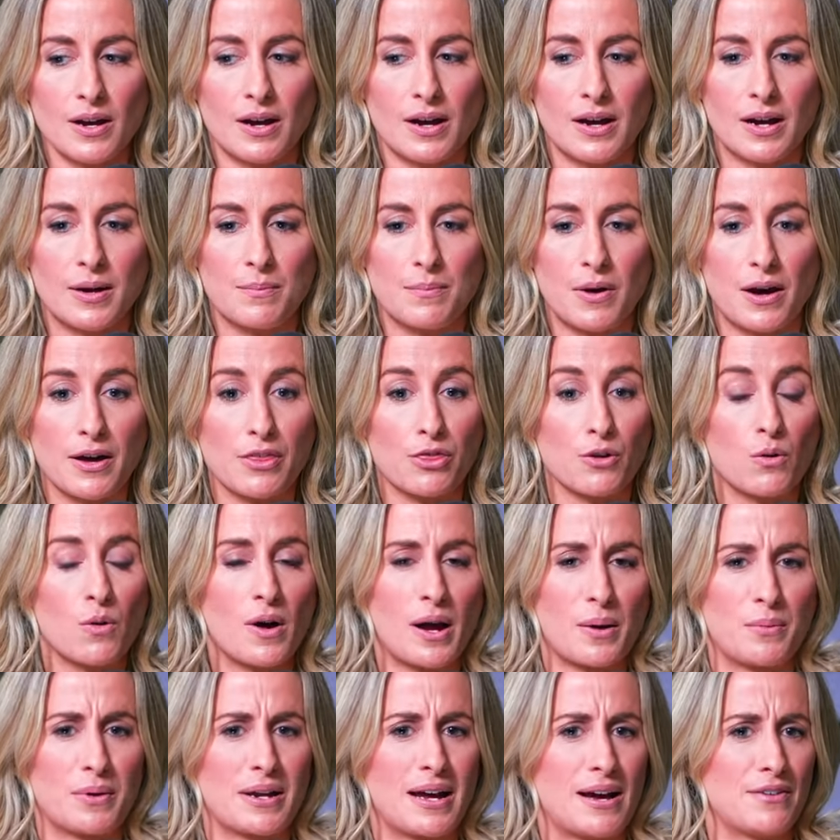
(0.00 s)
um, I thought
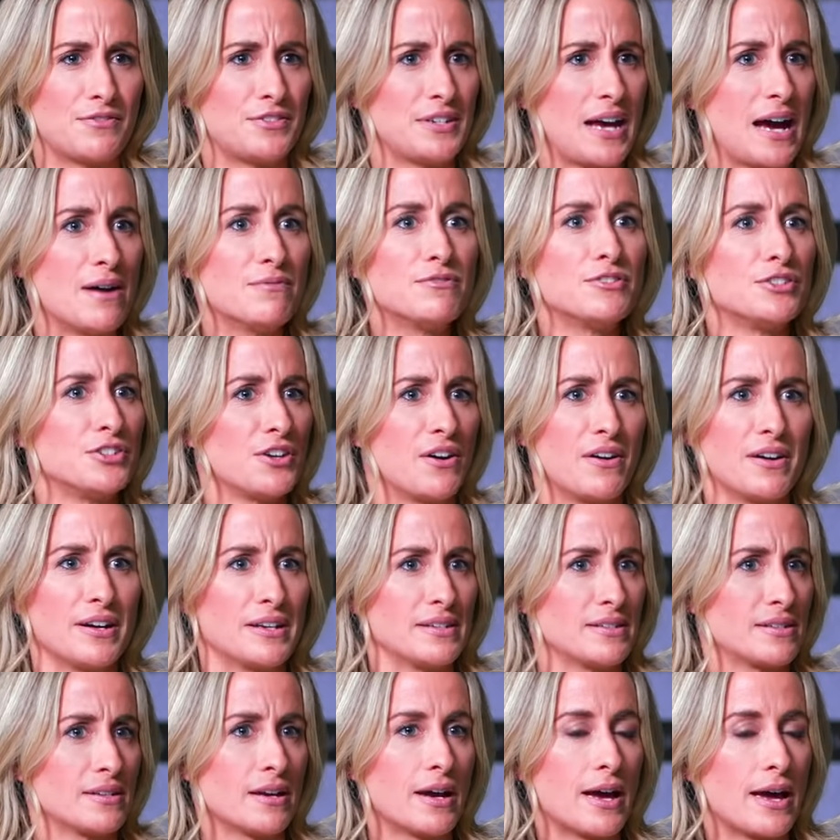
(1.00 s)
I would have to
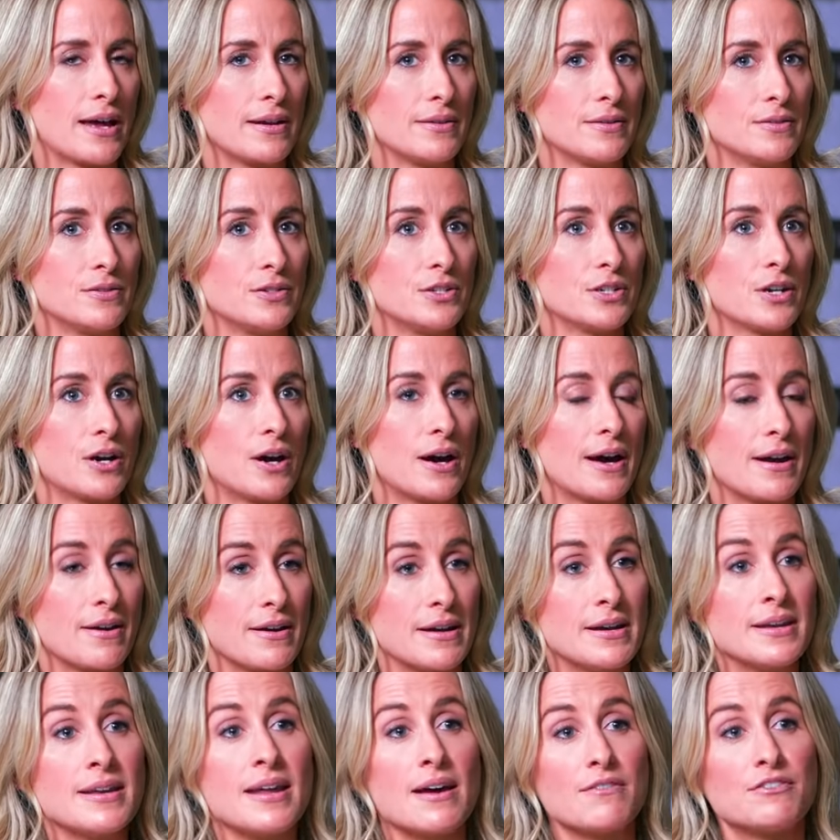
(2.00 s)
advertise and and
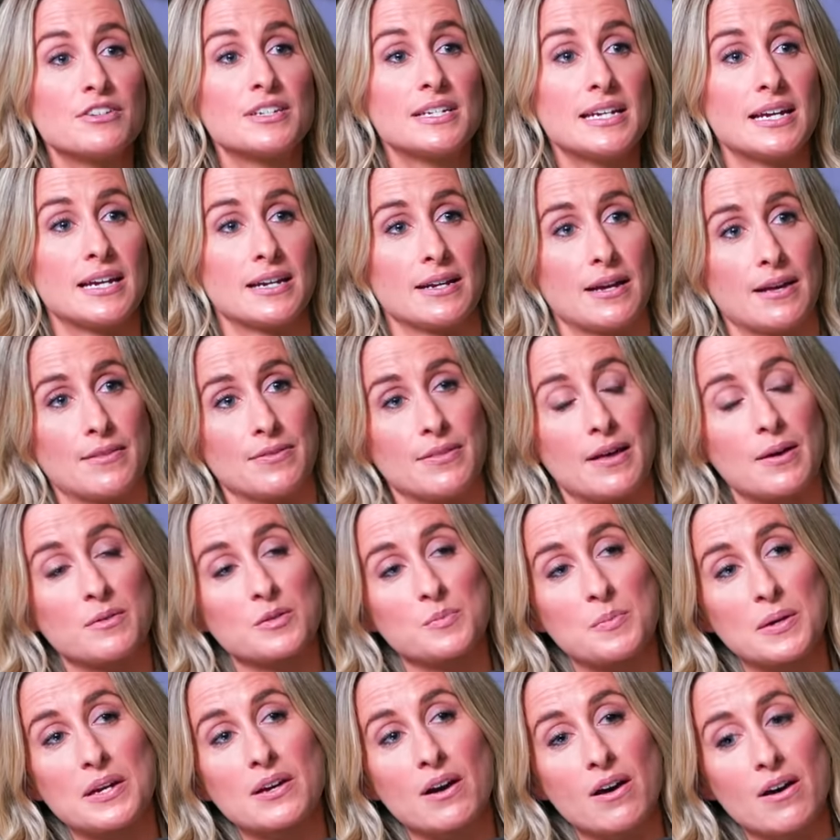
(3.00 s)
I never did. And
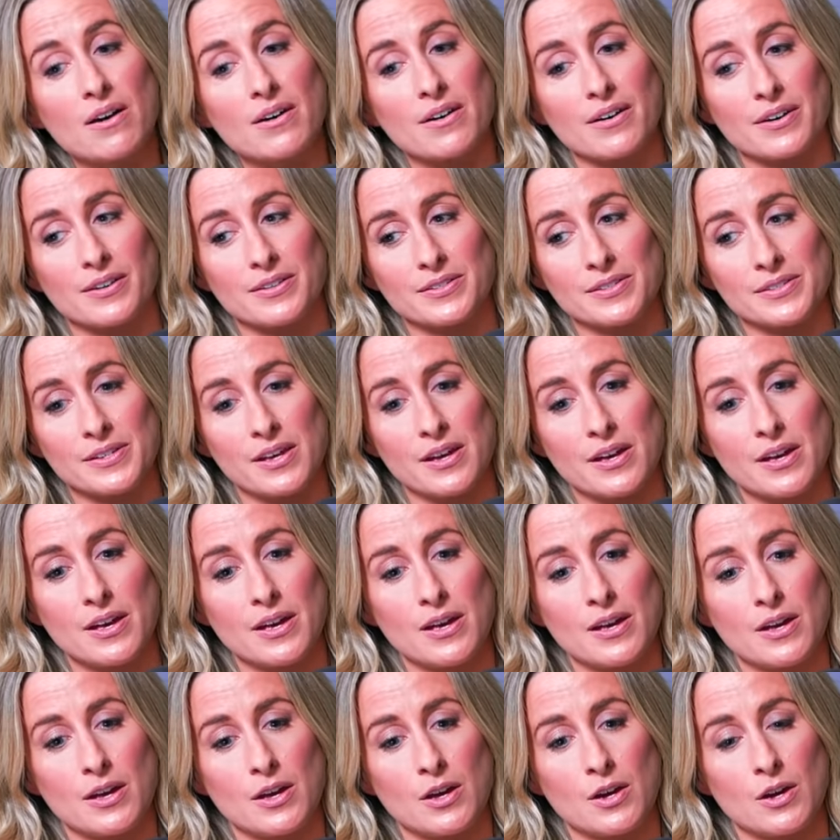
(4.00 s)
that's because
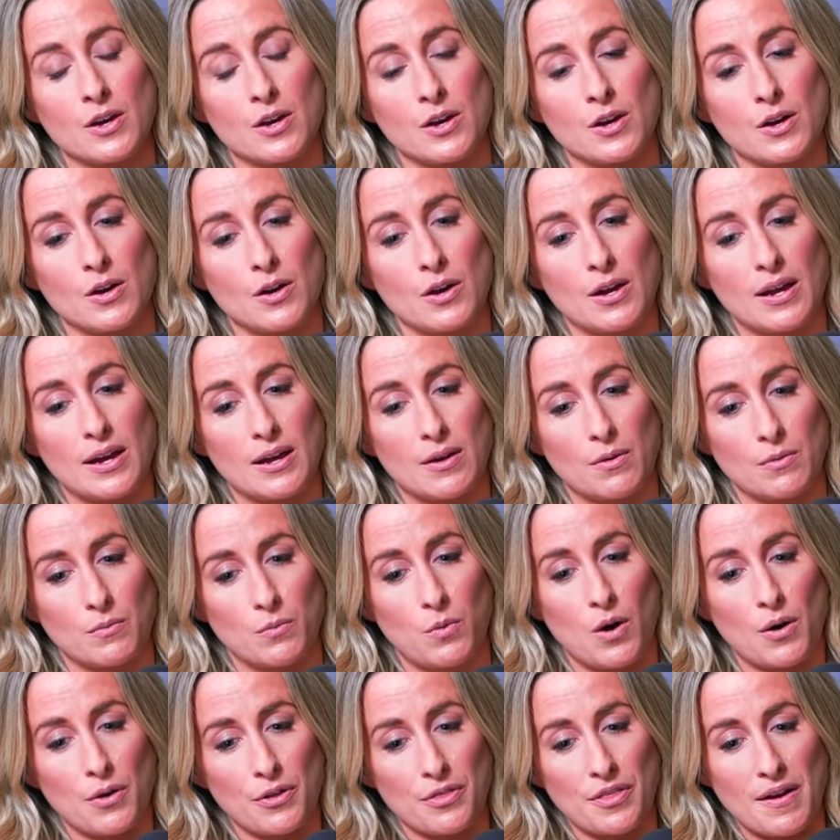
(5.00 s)

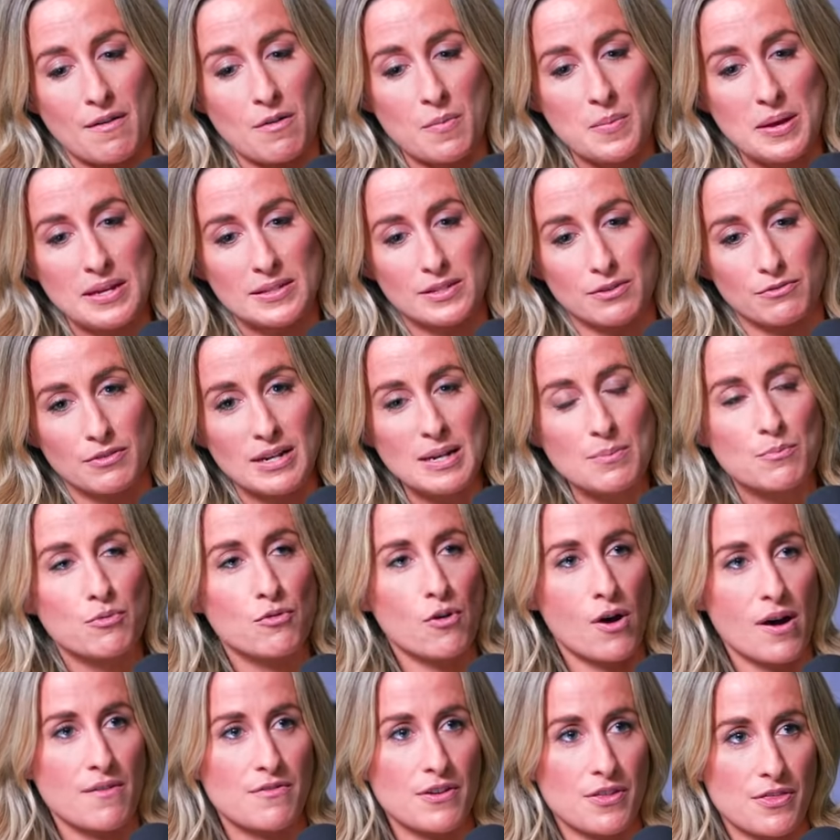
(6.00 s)
well, therapy is a really
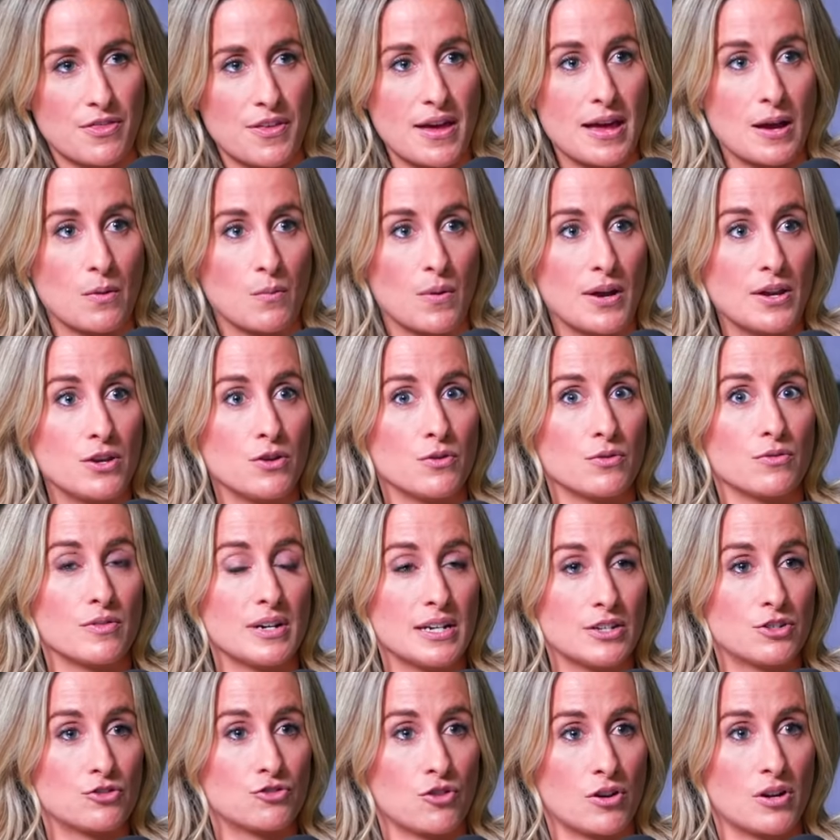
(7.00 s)
private thing when you're
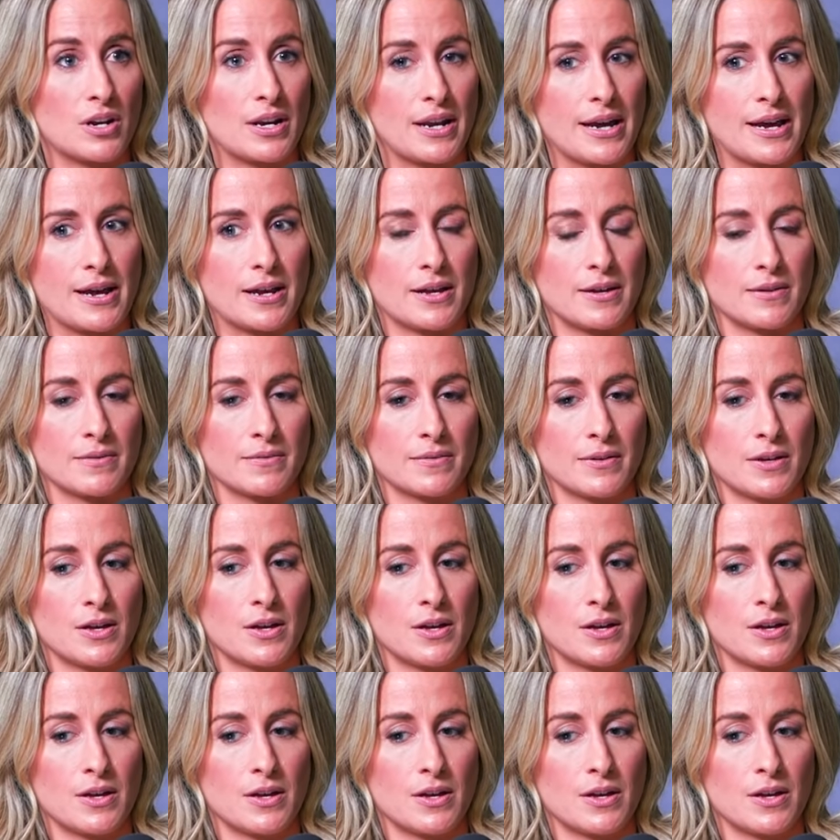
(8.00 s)
really struggling.